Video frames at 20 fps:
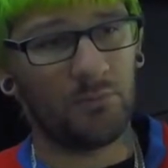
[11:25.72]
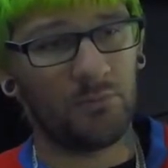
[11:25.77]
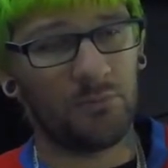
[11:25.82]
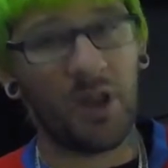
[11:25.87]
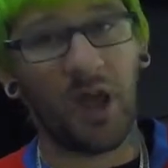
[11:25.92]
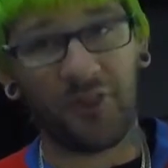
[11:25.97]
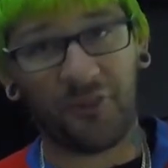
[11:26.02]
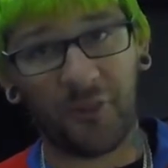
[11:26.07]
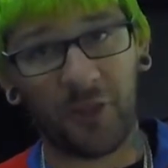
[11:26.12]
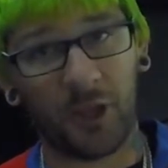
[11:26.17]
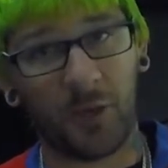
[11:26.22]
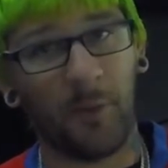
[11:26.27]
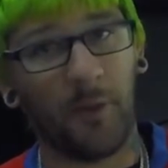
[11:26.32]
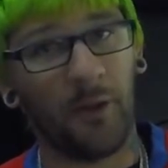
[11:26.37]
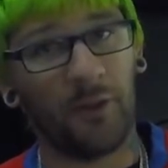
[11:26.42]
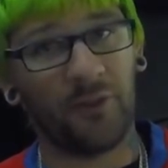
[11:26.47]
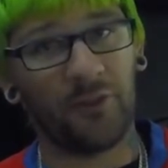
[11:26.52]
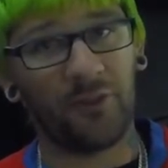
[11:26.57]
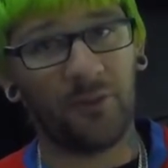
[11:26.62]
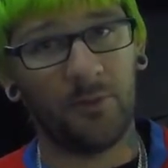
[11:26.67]
nothing a
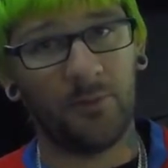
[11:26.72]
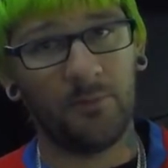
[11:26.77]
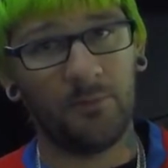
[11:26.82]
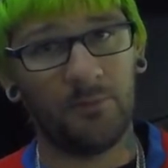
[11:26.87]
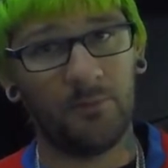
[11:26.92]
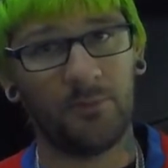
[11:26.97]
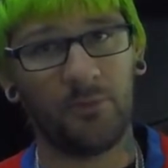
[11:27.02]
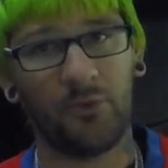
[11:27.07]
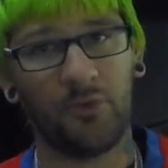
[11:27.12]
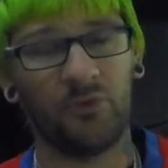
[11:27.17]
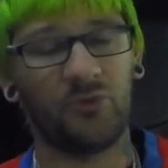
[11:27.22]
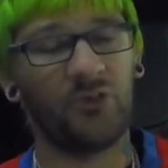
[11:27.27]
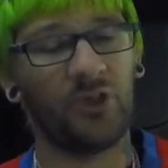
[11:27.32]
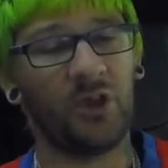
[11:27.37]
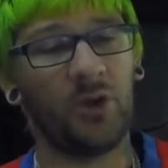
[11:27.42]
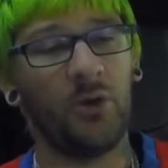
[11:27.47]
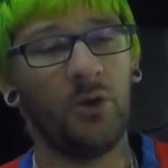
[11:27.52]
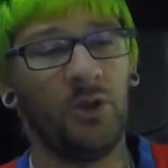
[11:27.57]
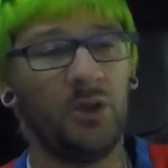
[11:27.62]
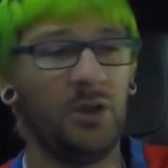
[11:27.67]
month.
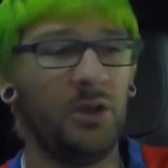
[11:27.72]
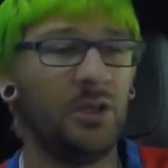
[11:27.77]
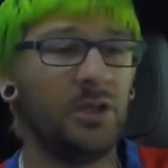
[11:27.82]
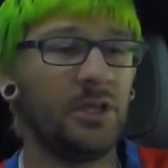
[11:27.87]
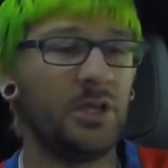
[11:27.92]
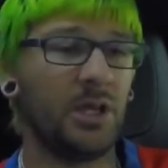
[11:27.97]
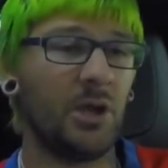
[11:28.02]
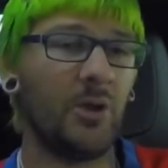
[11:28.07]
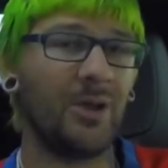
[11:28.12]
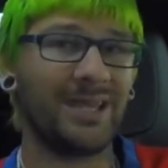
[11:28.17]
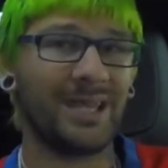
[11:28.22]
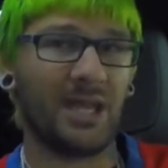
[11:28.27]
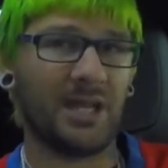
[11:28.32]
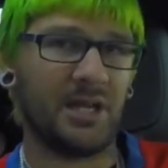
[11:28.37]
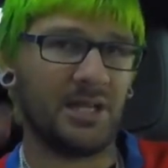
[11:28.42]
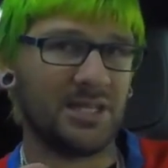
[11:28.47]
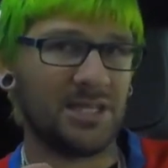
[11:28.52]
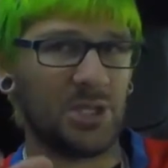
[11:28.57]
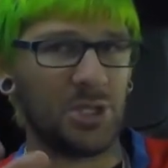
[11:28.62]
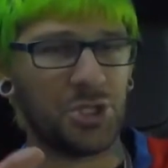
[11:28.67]
So, you know, again,
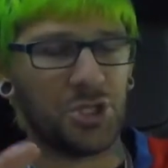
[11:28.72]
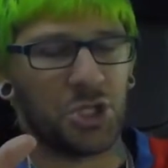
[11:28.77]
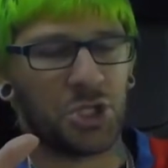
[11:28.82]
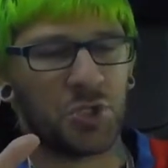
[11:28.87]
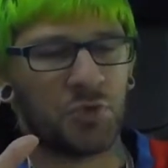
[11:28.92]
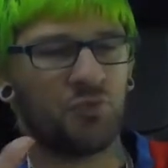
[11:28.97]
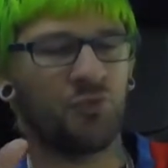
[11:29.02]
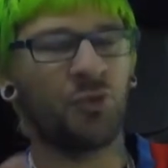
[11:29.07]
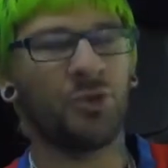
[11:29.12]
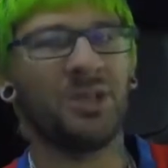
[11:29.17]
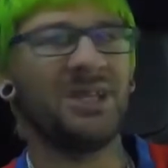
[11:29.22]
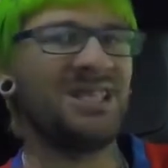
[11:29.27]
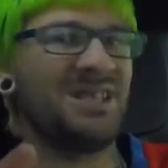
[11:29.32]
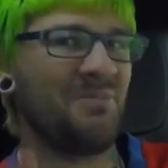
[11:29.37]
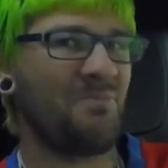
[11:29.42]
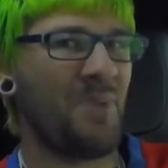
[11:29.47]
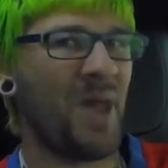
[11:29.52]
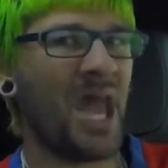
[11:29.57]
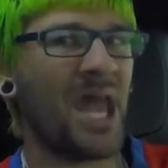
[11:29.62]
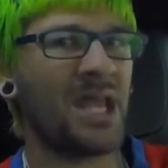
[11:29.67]
it just really
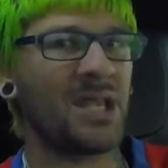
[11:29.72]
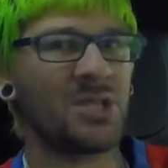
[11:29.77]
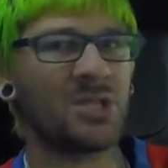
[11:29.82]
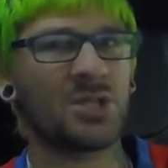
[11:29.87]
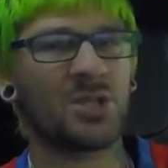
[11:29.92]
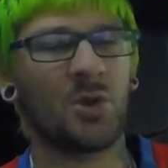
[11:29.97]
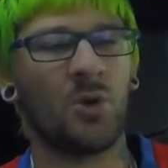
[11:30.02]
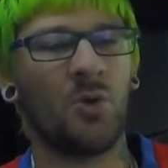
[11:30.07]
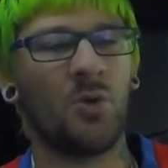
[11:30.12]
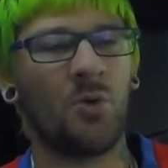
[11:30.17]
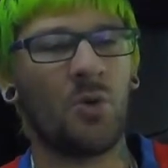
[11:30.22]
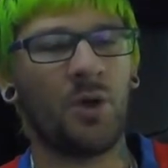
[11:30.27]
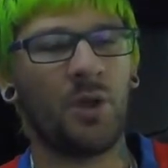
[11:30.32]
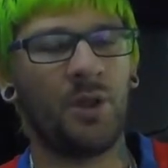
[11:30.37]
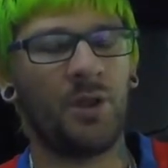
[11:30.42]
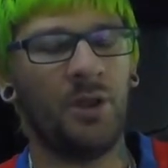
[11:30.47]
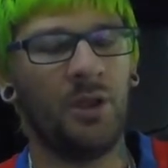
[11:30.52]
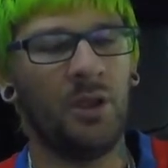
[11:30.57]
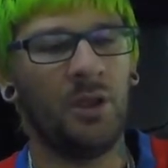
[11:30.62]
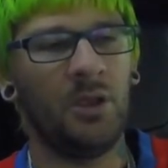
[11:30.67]
depends
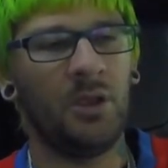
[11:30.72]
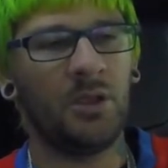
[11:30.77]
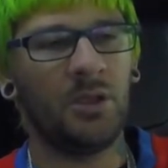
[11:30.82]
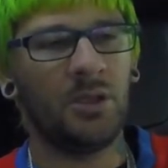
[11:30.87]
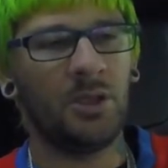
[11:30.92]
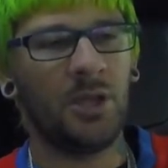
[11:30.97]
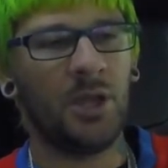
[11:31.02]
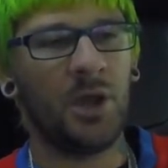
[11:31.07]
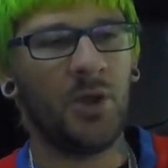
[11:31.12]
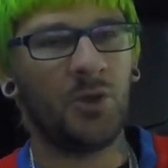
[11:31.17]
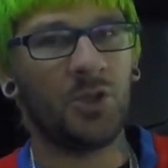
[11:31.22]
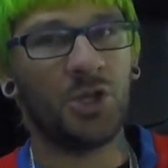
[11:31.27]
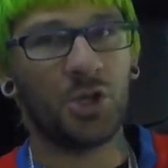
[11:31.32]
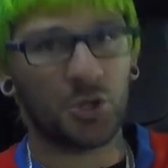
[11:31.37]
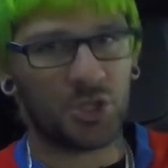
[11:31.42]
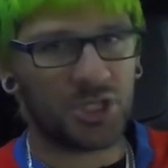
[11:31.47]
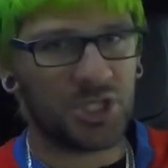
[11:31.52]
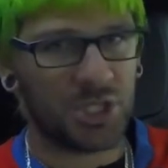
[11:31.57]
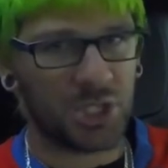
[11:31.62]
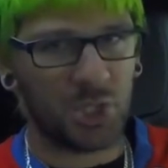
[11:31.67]
on, you know,
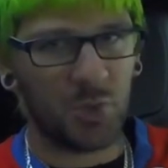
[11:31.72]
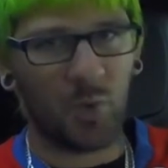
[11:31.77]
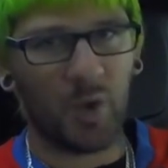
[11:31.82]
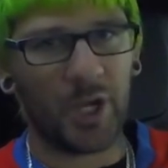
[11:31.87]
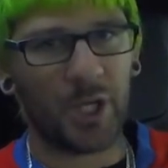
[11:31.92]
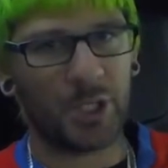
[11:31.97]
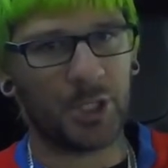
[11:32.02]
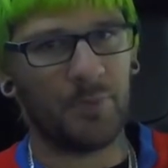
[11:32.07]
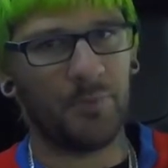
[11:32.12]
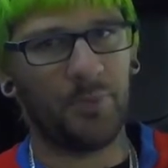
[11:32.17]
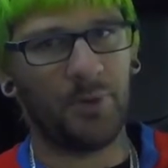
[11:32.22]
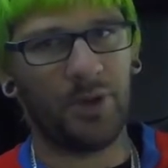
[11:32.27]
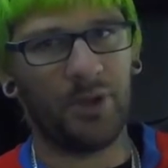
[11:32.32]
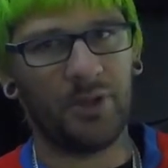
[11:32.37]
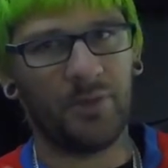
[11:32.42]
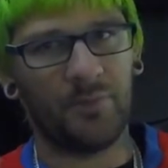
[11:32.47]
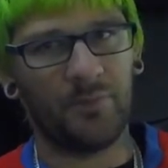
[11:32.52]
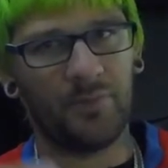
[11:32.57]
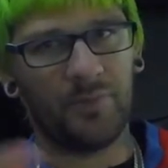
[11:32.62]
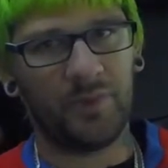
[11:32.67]
your situation, but
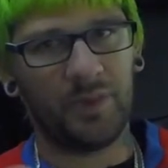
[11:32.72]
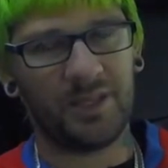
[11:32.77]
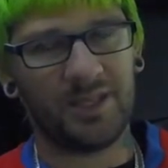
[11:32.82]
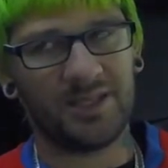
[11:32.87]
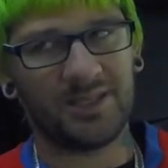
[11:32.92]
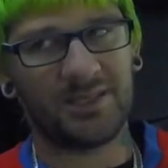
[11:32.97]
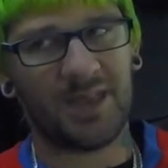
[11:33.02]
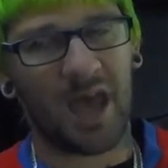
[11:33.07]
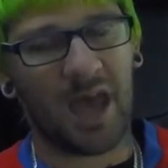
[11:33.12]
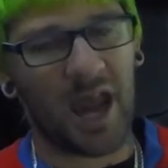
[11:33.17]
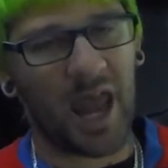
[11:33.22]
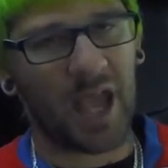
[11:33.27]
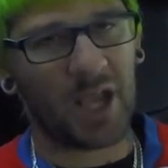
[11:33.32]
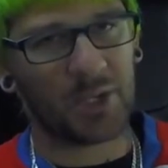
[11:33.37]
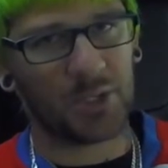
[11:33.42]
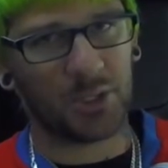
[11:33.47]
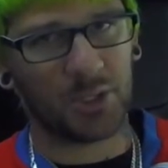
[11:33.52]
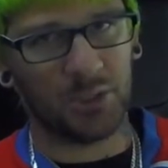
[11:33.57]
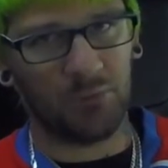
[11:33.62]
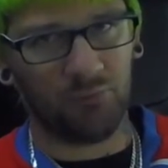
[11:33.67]
he's not
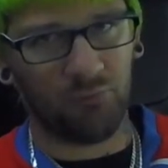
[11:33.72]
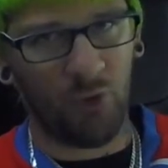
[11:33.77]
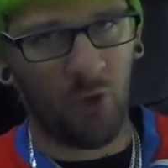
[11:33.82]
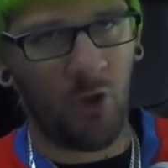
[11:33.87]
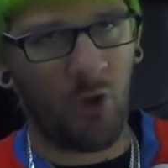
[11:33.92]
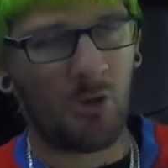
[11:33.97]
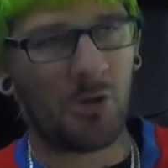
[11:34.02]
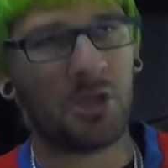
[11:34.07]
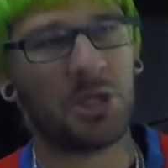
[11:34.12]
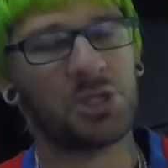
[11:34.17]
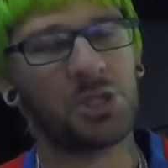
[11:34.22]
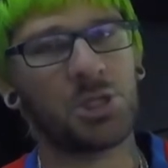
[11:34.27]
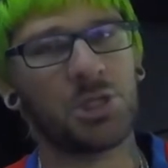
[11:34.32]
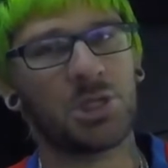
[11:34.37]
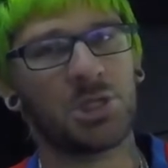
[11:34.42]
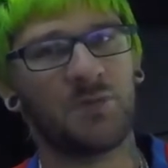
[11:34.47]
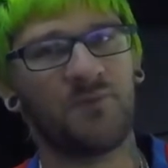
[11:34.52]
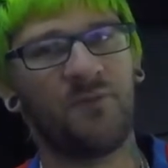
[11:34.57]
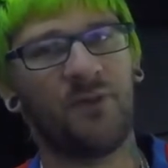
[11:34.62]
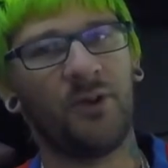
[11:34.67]
actually wrong. It's
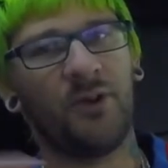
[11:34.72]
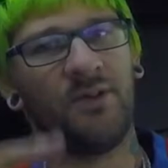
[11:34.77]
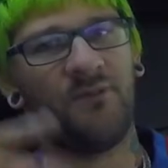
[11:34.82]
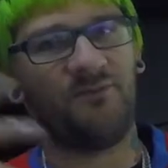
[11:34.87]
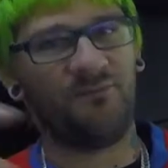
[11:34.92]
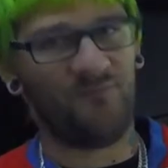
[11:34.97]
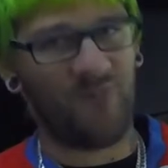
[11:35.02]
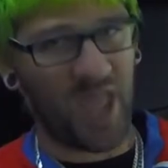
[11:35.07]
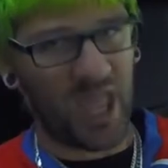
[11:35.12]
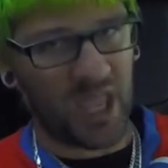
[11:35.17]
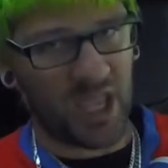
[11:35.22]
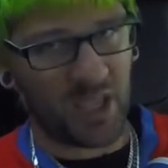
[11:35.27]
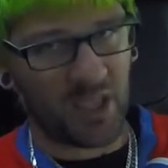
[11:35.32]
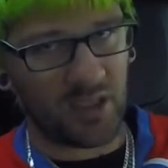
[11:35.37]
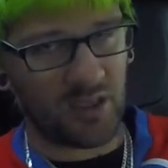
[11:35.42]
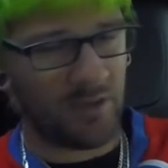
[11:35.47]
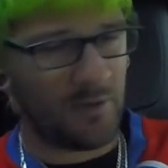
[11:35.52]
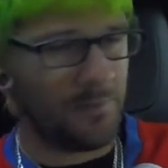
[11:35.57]
just very vague.